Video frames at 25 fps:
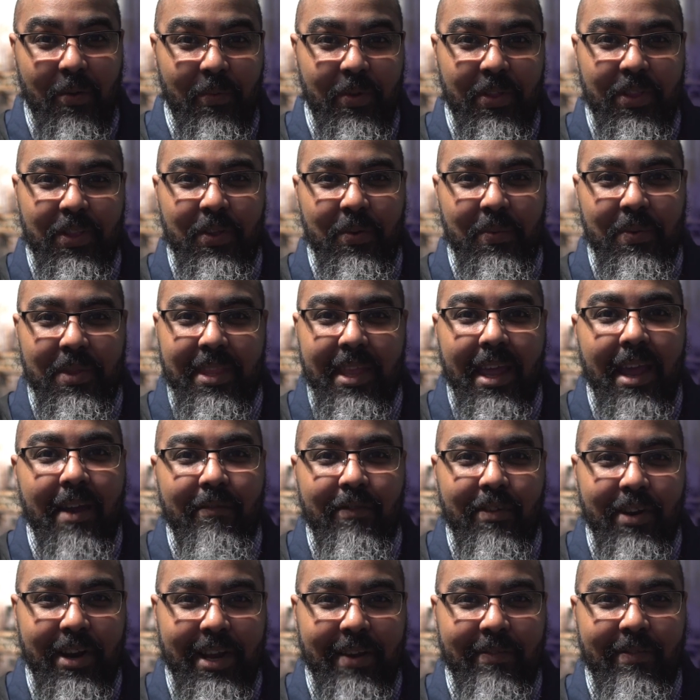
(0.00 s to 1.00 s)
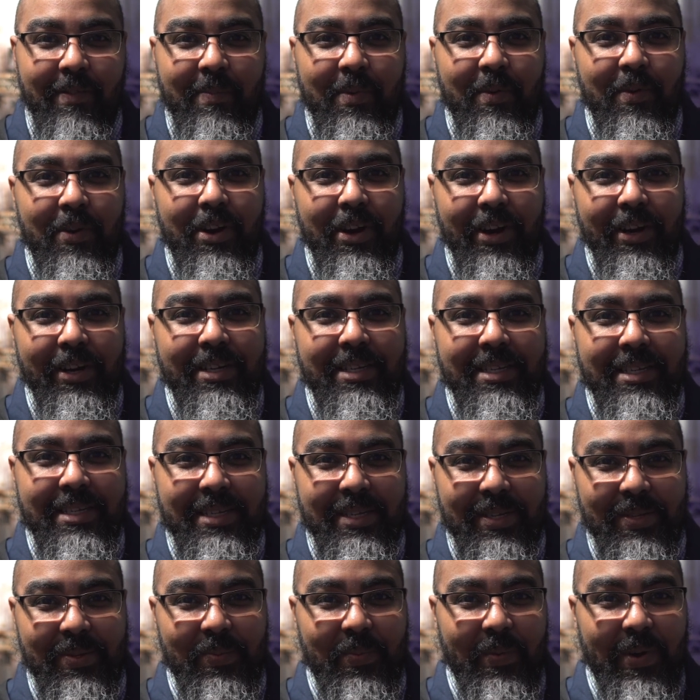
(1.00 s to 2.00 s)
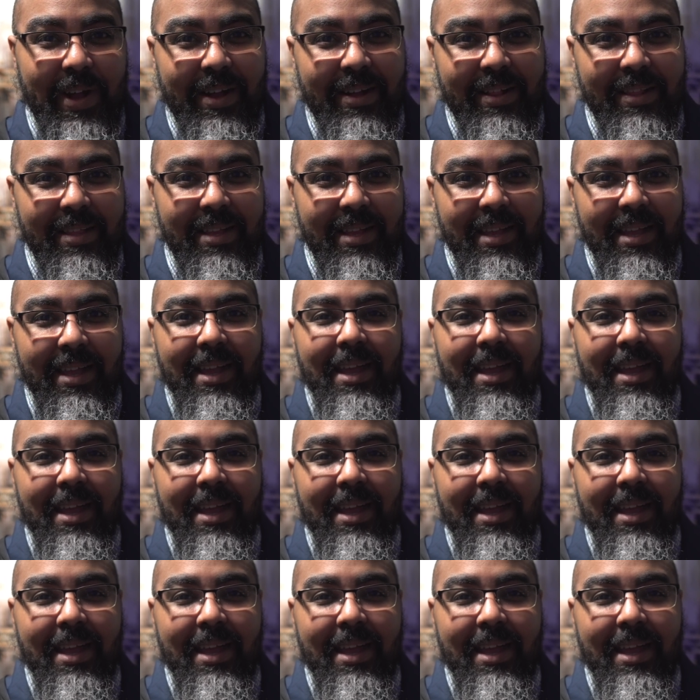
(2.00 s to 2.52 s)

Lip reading: with doing the unforgivable curses as well.